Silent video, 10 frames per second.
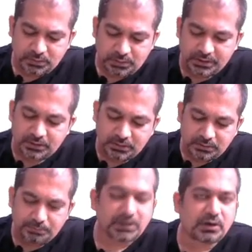Alright,
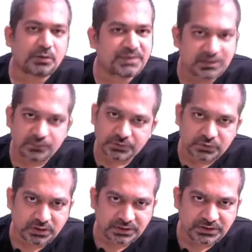but the objective was
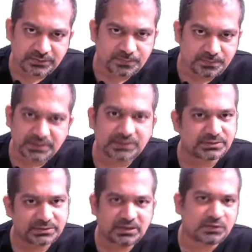not achieved
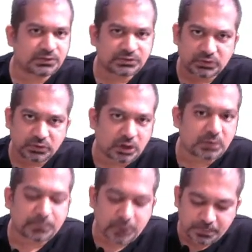because it was
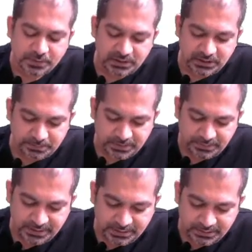not properly
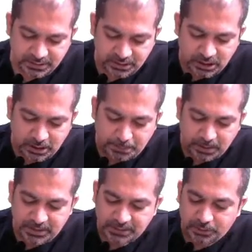implemented.
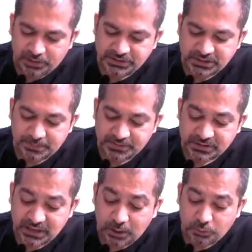Public policy
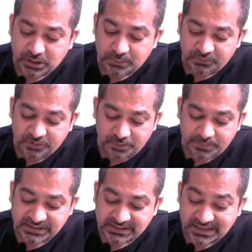represents the outcome of
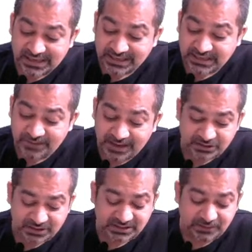government's collective
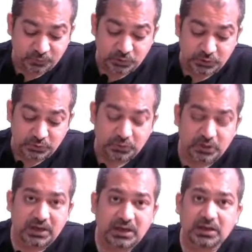action. As I've told you,
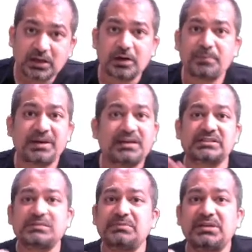government
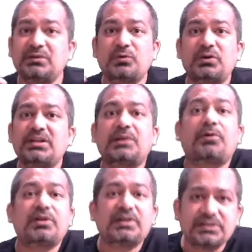doesn't mean only the
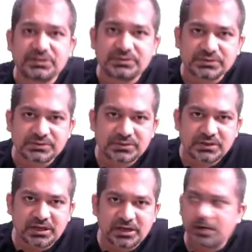politicians.
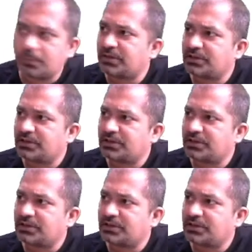Government